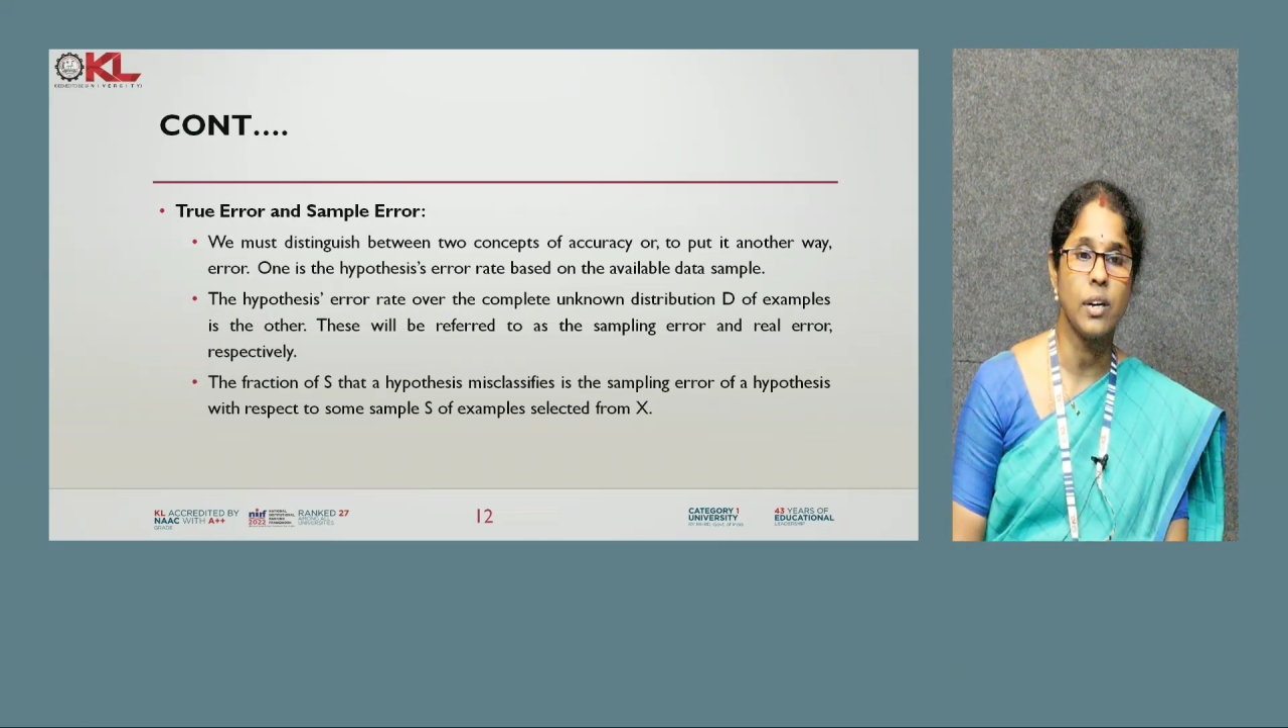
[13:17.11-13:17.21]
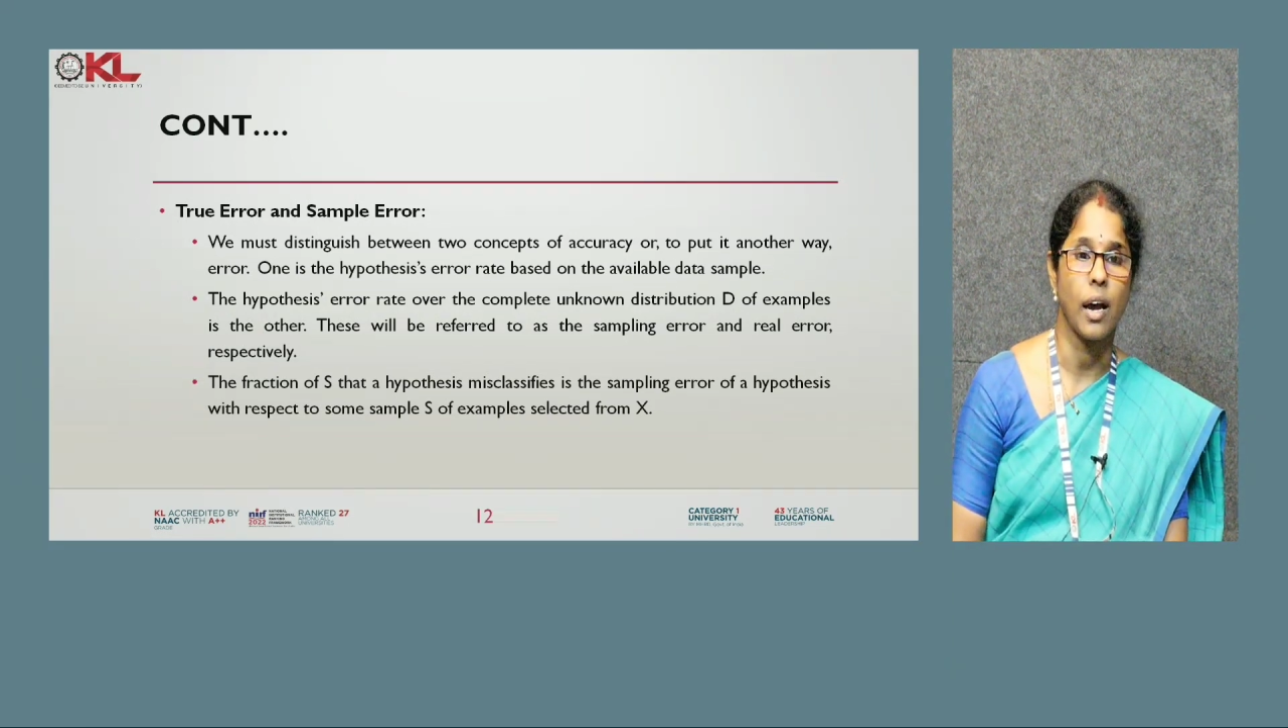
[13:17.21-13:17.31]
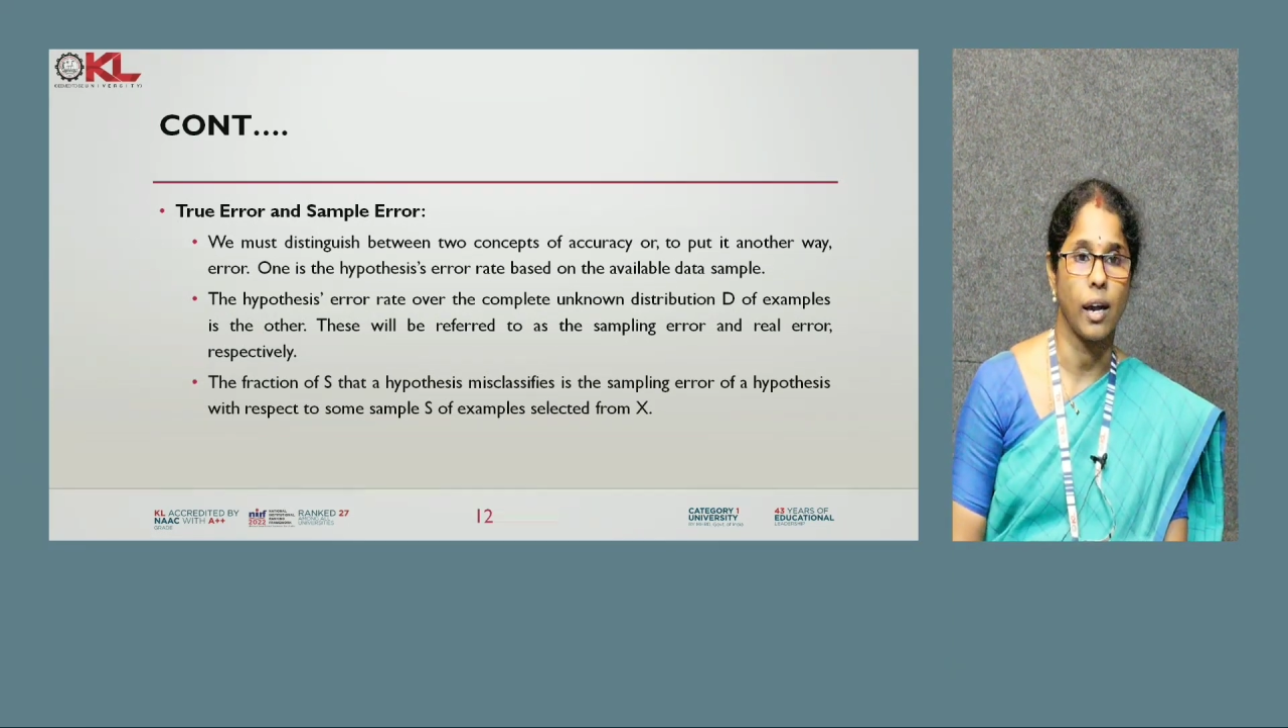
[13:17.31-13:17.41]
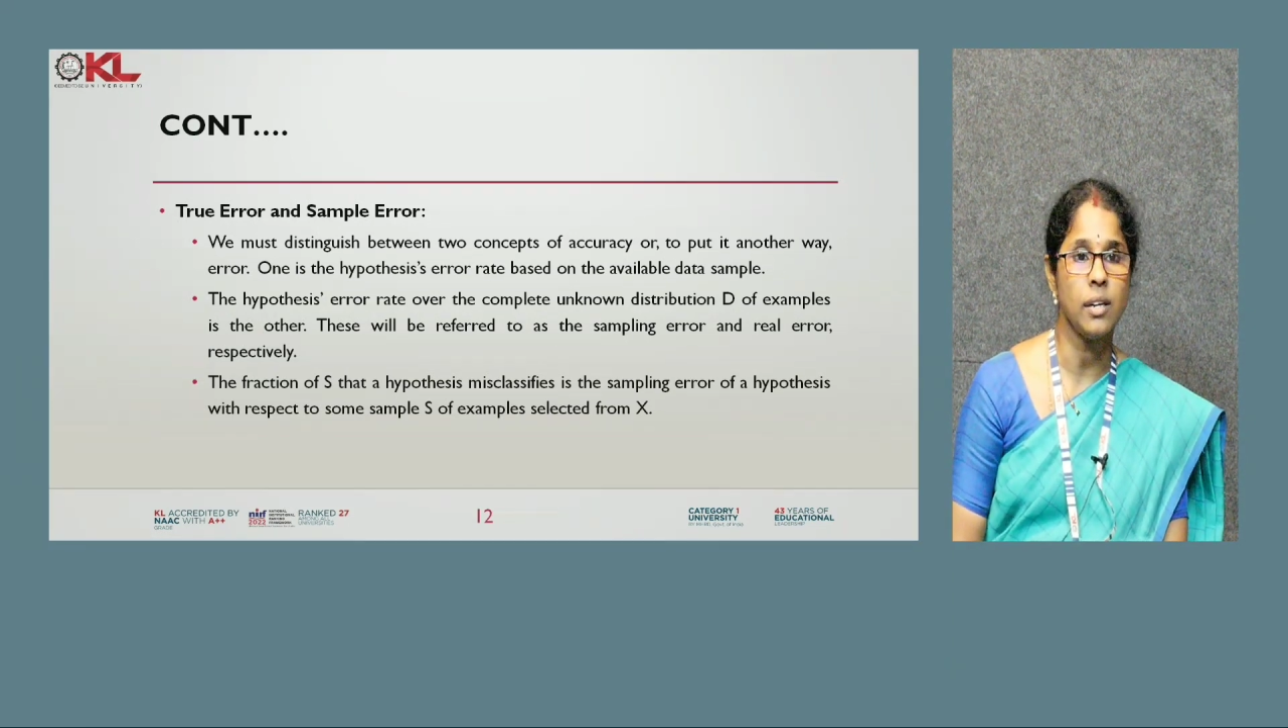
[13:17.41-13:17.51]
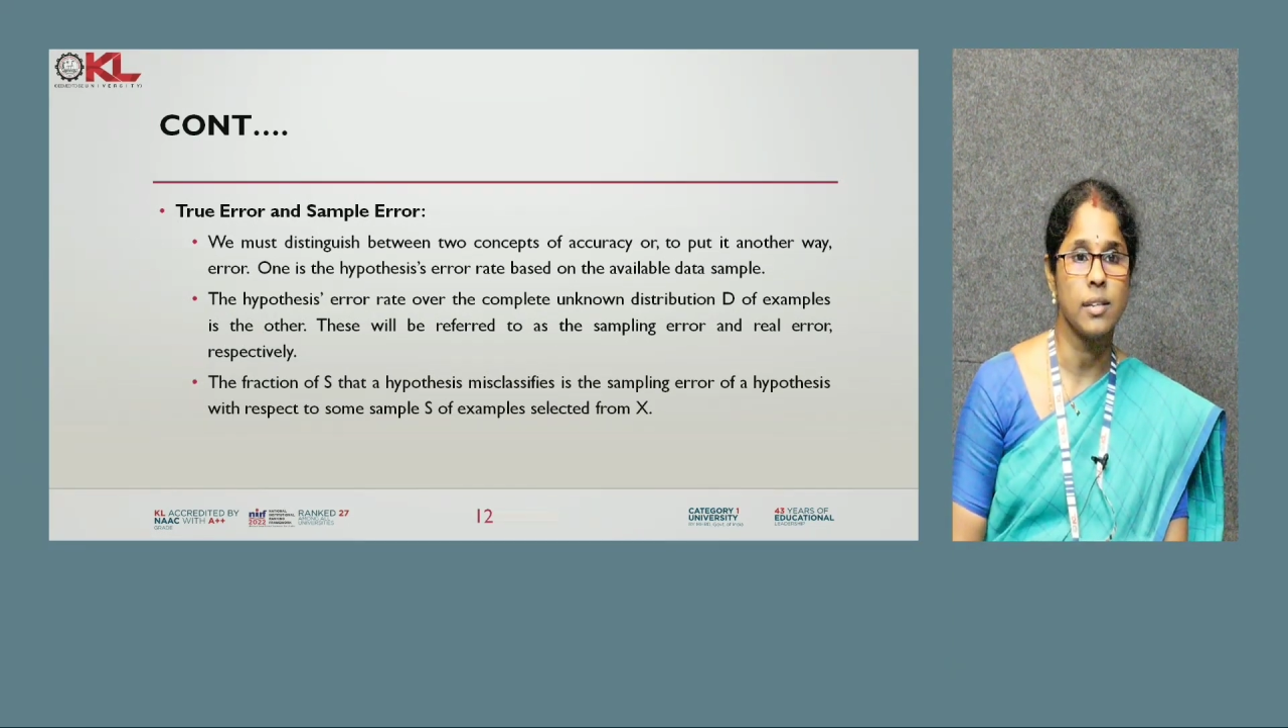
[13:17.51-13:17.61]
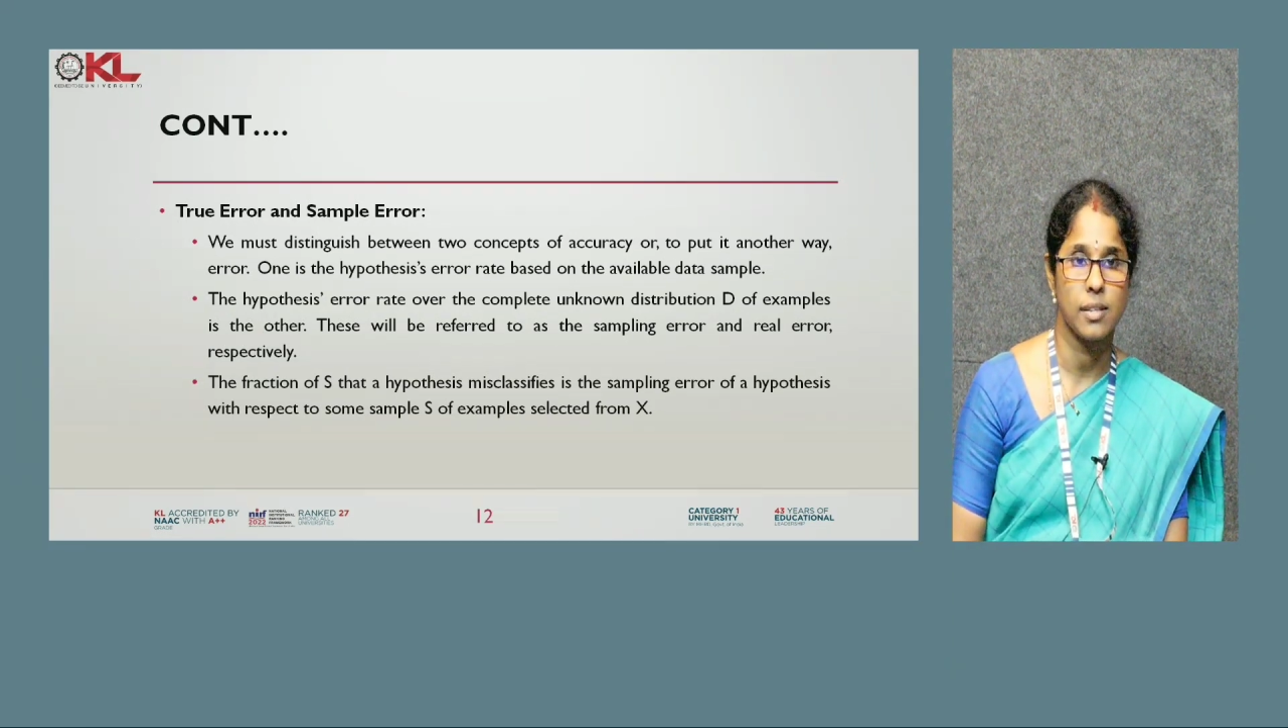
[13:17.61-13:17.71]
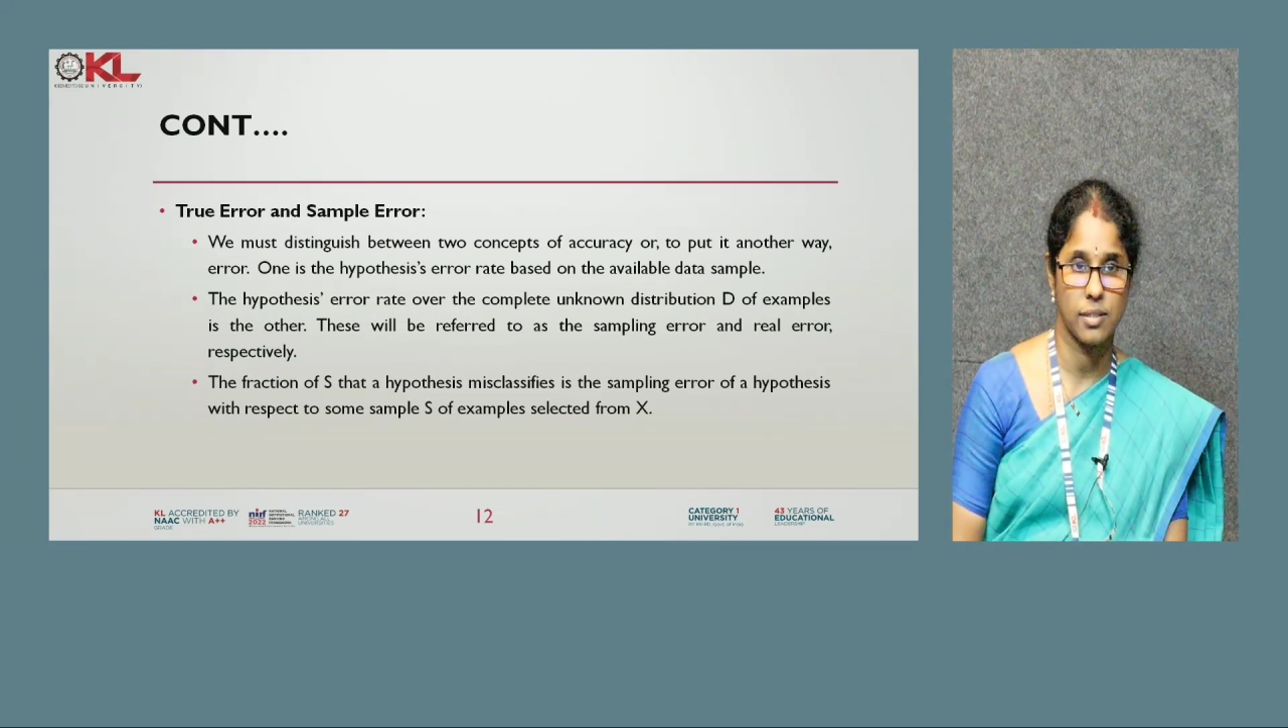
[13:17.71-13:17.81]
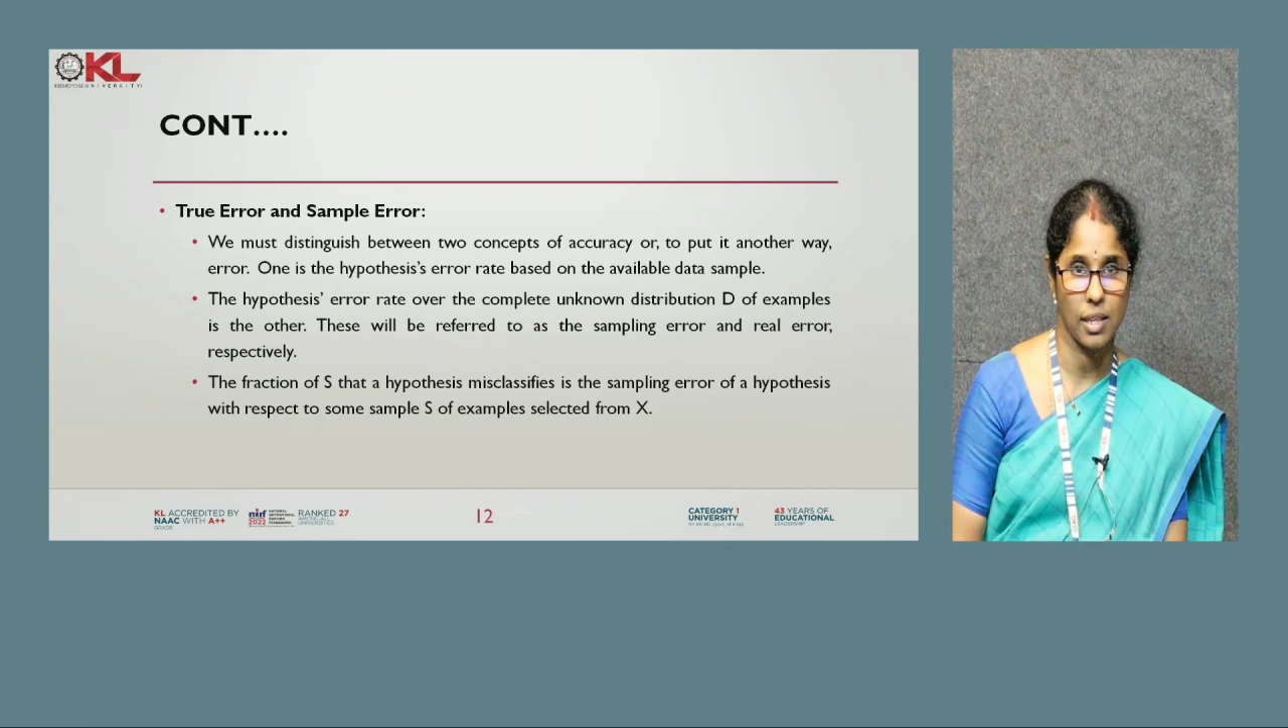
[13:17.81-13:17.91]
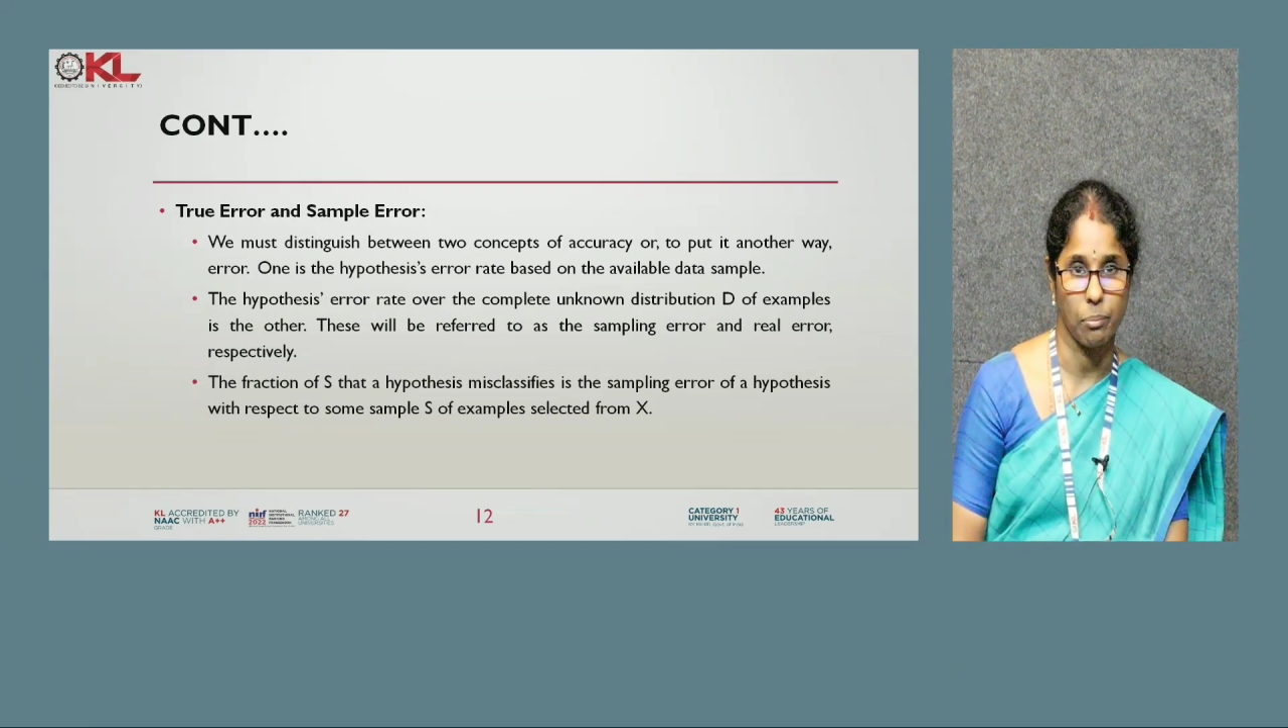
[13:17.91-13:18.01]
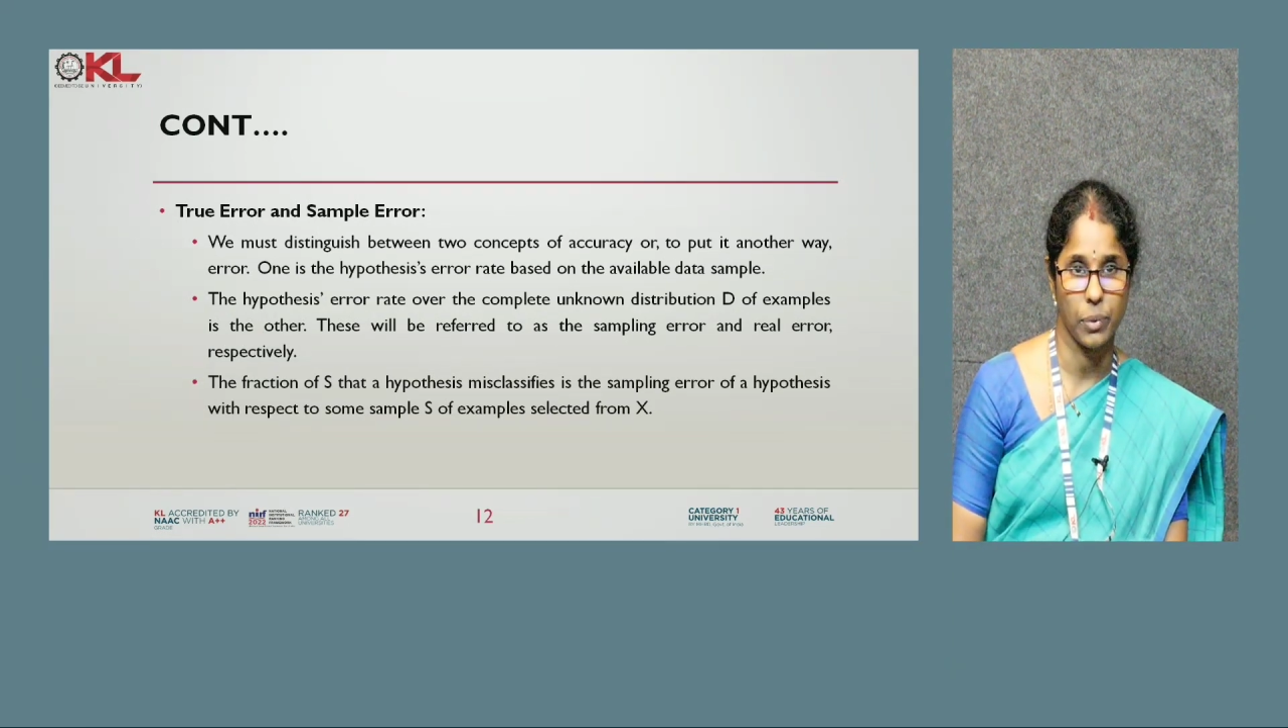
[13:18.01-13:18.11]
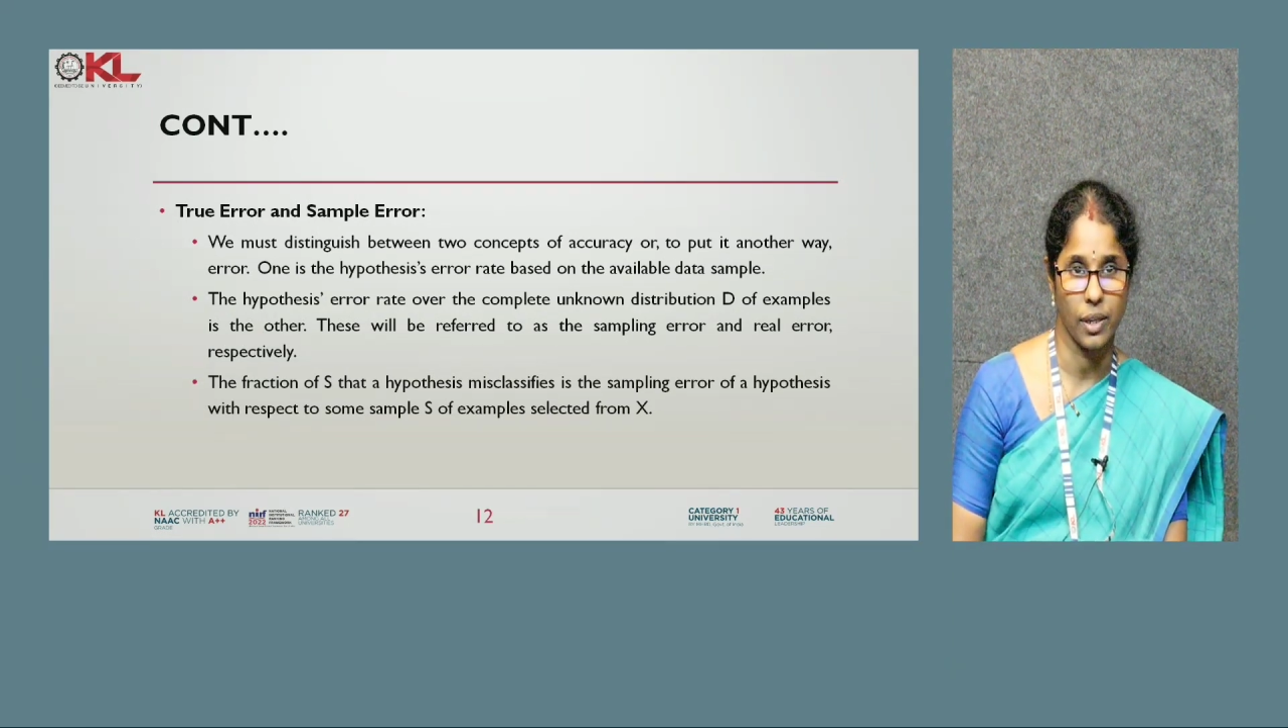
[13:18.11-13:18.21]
and sample